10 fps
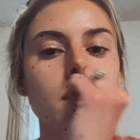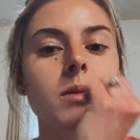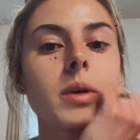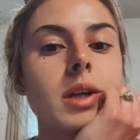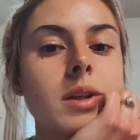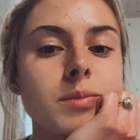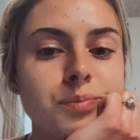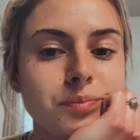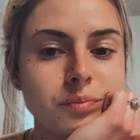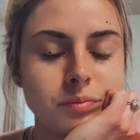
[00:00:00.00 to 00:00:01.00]
well,
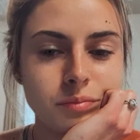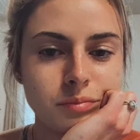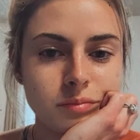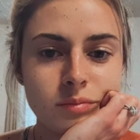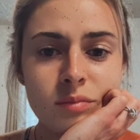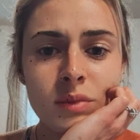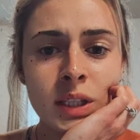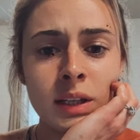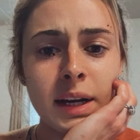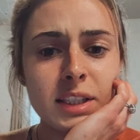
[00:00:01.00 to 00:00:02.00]

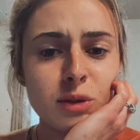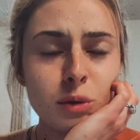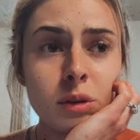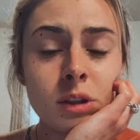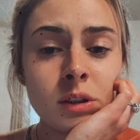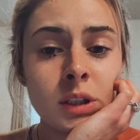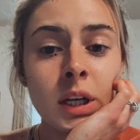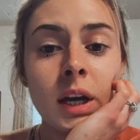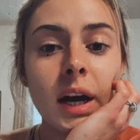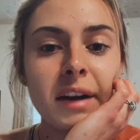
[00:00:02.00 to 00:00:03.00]
in high school,
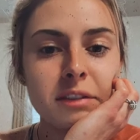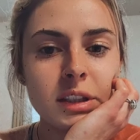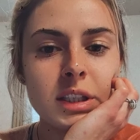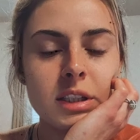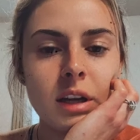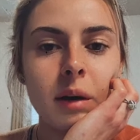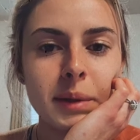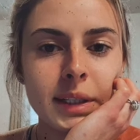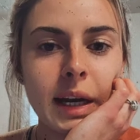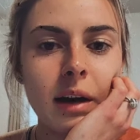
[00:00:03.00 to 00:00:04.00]
I really did not
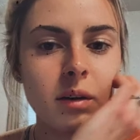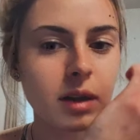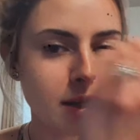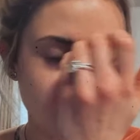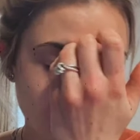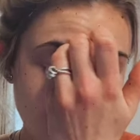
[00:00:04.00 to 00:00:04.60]
work out. I